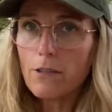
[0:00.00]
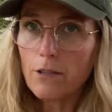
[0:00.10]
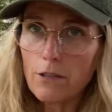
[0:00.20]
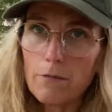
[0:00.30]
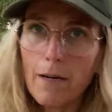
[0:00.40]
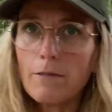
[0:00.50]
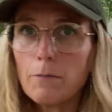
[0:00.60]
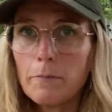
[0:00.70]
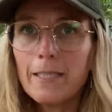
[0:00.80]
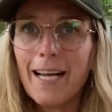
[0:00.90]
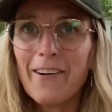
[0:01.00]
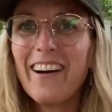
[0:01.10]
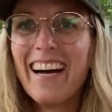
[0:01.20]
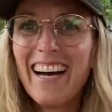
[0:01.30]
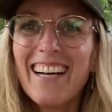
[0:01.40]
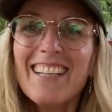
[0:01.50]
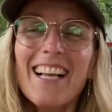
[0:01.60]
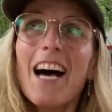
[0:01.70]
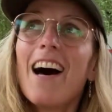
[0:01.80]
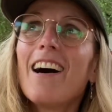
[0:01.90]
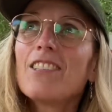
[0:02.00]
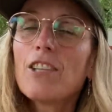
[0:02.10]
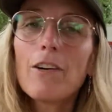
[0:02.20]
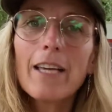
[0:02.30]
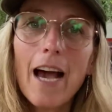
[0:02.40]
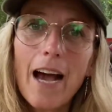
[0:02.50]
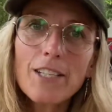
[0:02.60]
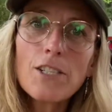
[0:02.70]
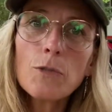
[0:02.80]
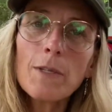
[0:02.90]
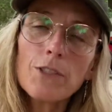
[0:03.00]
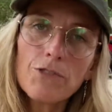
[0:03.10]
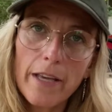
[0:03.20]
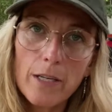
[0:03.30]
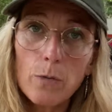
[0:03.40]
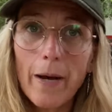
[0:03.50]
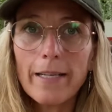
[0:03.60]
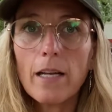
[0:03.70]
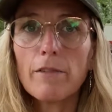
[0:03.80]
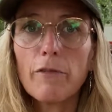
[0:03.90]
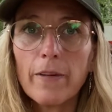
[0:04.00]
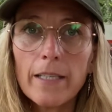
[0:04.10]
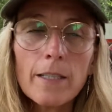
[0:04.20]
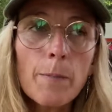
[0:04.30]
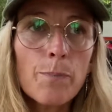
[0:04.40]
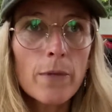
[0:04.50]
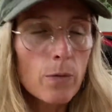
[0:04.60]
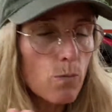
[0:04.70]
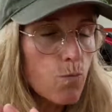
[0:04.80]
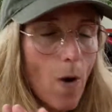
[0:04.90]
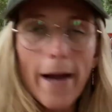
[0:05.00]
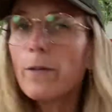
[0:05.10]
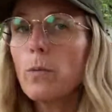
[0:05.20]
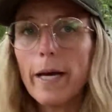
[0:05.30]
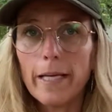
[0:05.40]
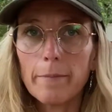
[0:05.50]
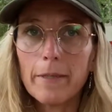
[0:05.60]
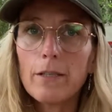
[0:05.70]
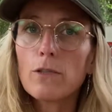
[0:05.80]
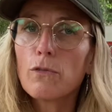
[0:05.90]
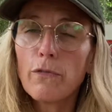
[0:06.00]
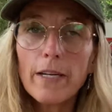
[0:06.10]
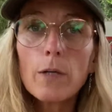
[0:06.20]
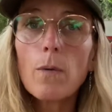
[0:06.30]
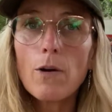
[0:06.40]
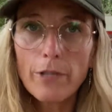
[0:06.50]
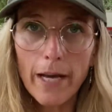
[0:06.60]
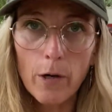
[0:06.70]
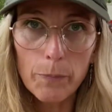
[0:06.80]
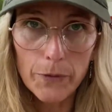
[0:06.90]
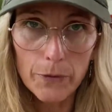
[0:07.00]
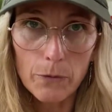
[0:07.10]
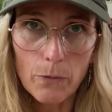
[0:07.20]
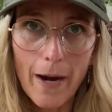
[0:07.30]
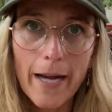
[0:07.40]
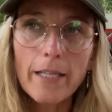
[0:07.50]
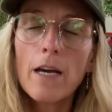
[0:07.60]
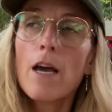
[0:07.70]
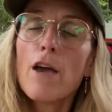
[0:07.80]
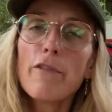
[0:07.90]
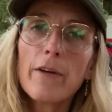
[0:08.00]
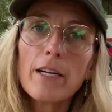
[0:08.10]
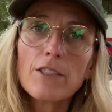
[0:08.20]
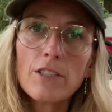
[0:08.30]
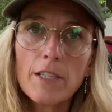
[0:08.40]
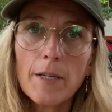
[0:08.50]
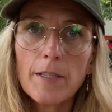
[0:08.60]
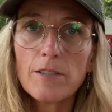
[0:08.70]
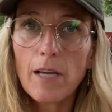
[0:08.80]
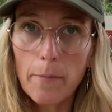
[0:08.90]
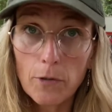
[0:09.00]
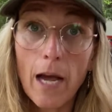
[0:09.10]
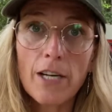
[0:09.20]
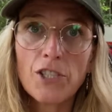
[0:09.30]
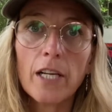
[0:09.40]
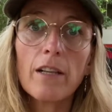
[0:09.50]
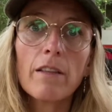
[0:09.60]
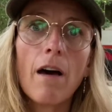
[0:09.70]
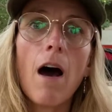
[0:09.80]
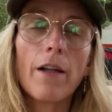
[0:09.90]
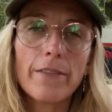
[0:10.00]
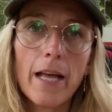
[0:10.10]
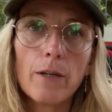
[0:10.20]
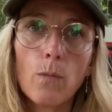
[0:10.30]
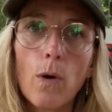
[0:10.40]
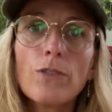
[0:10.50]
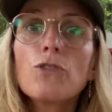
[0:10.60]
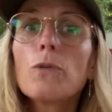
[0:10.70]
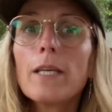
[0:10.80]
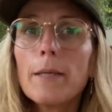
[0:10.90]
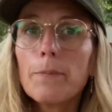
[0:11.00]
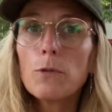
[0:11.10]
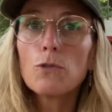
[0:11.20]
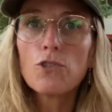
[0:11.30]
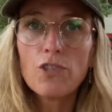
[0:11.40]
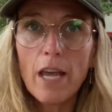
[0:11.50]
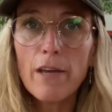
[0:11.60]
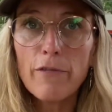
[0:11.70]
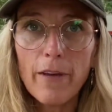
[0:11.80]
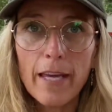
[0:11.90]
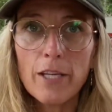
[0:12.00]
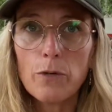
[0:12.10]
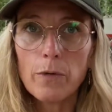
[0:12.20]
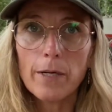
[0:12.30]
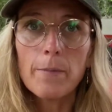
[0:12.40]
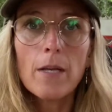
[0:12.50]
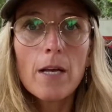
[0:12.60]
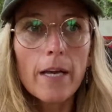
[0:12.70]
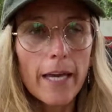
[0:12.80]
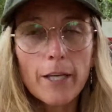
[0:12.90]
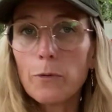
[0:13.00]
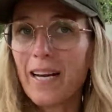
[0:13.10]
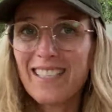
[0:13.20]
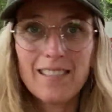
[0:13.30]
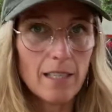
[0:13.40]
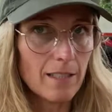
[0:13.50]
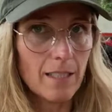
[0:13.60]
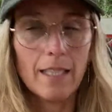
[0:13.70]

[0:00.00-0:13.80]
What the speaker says: are surrounding me now. So yeah, I just want to take away that fear right away, because fear won't help you, right? Fear is a sabotaging thought that wants to keep you safe in your existing